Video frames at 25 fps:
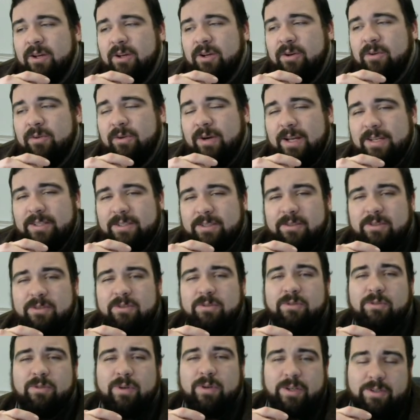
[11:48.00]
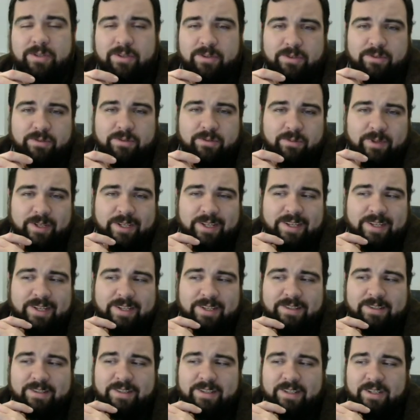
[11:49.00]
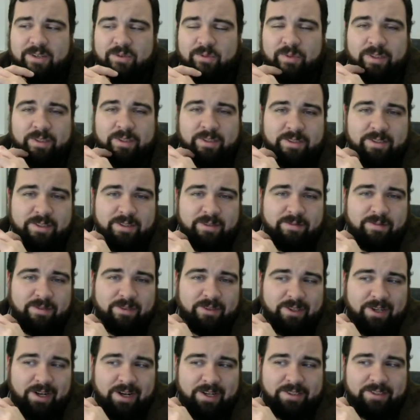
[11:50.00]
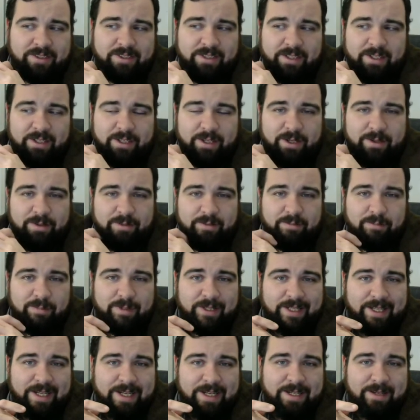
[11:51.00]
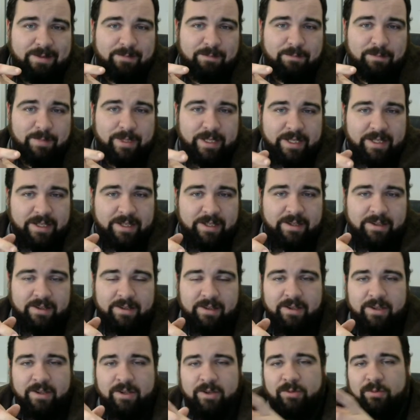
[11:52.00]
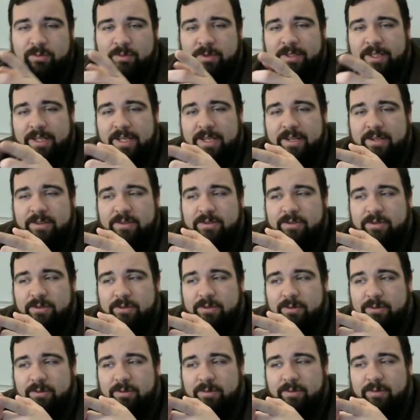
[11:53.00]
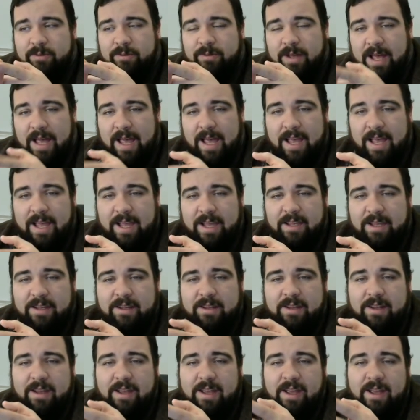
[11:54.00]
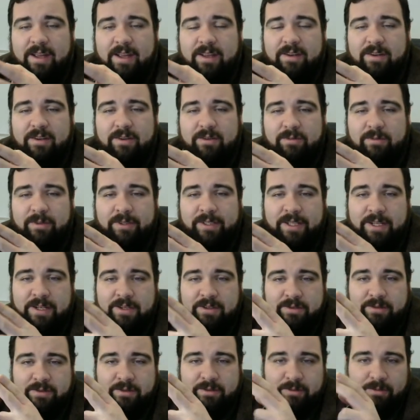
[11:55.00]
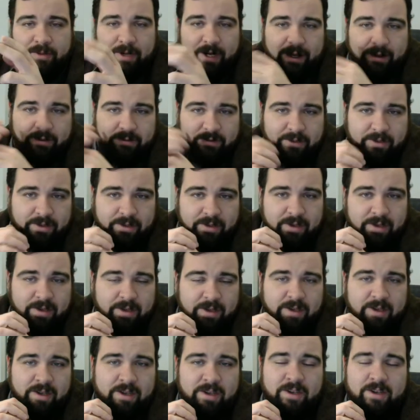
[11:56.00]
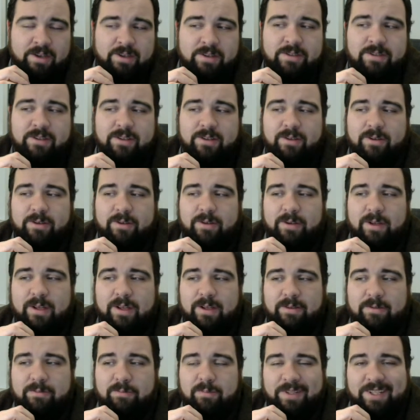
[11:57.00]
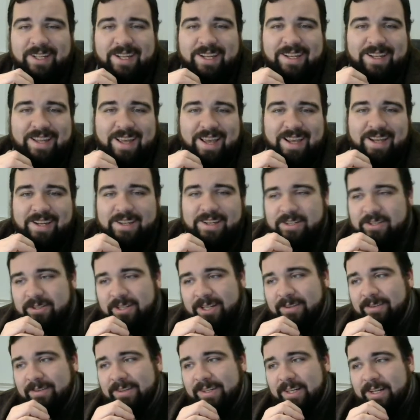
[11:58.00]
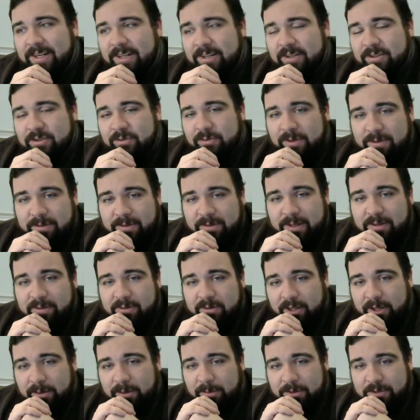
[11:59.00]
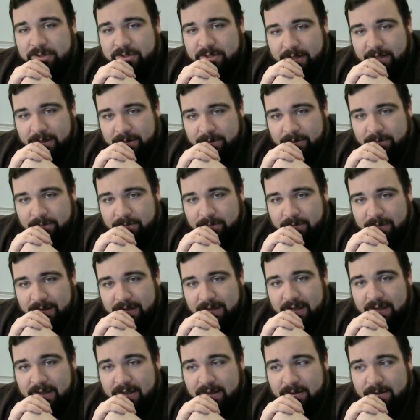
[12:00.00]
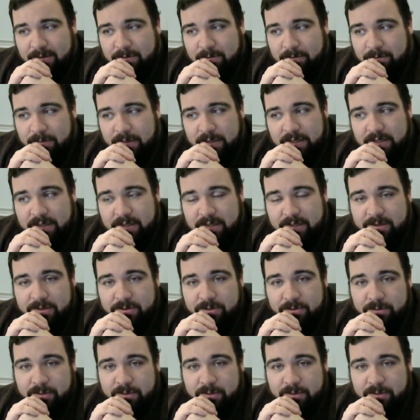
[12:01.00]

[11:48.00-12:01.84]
We're asked two questions. What is the relative velocity of plane B related to A and related to the ground? So if plane A is traveling at 125 kilometers an hour and B is